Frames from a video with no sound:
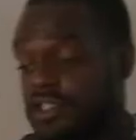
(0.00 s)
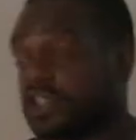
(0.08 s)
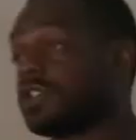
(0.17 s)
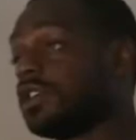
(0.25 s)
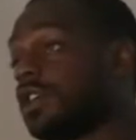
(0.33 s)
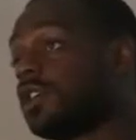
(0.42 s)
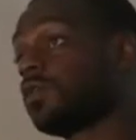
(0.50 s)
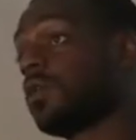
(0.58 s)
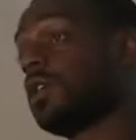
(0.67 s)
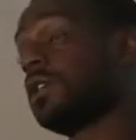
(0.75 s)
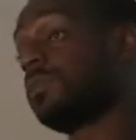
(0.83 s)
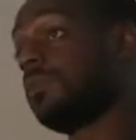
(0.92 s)
children of
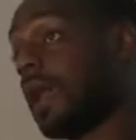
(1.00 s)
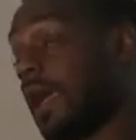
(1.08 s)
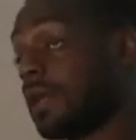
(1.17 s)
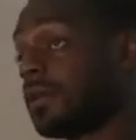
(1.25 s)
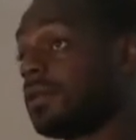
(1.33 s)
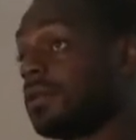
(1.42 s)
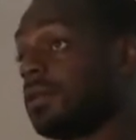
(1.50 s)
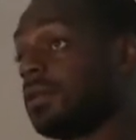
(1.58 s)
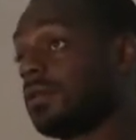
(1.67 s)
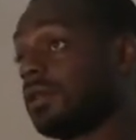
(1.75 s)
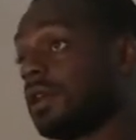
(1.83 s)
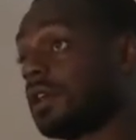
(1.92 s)
Israel is black.
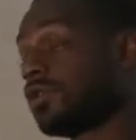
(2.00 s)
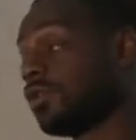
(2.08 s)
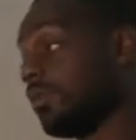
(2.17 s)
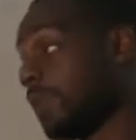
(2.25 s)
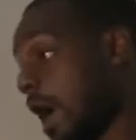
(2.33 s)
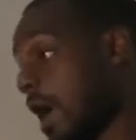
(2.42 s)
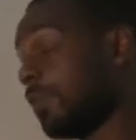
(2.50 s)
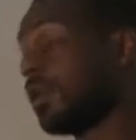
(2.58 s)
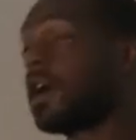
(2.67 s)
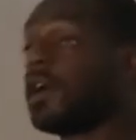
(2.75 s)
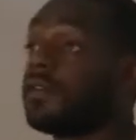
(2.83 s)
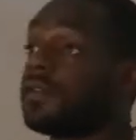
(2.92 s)
That's what the Bible
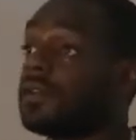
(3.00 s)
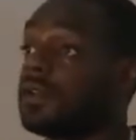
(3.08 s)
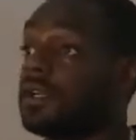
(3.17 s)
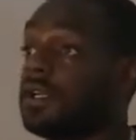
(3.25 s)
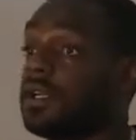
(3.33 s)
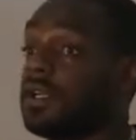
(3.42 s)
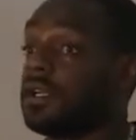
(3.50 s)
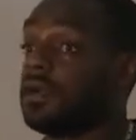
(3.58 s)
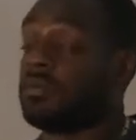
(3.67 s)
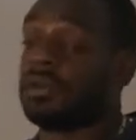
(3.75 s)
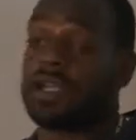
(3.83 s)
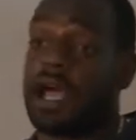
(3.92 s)

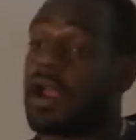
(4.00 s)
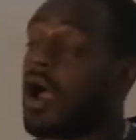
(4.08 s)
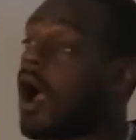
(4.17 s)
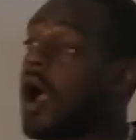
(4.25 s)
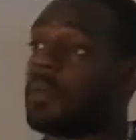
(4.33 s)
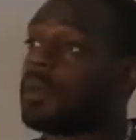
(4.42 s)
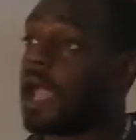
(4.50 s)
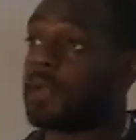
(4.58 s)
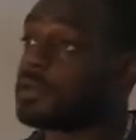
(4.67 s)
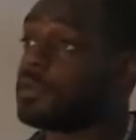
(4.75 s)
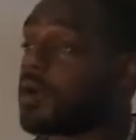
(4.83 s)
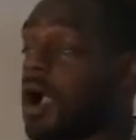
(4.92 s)
covers. But not all
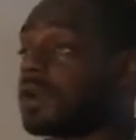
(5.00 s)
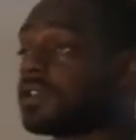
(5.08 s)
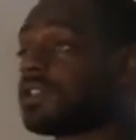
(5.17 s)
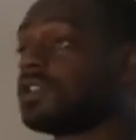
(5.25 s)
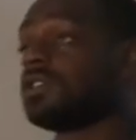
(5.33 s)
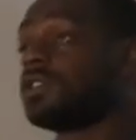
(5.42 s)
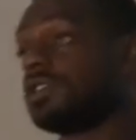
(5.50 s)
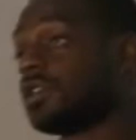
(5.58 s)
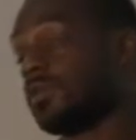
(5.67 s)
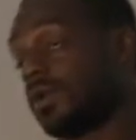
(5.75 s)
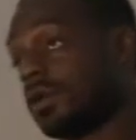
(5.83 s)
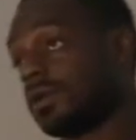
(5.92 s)
black people are the children of
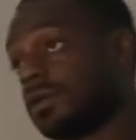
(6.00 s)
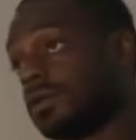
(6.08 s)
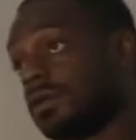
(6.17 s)
Israel.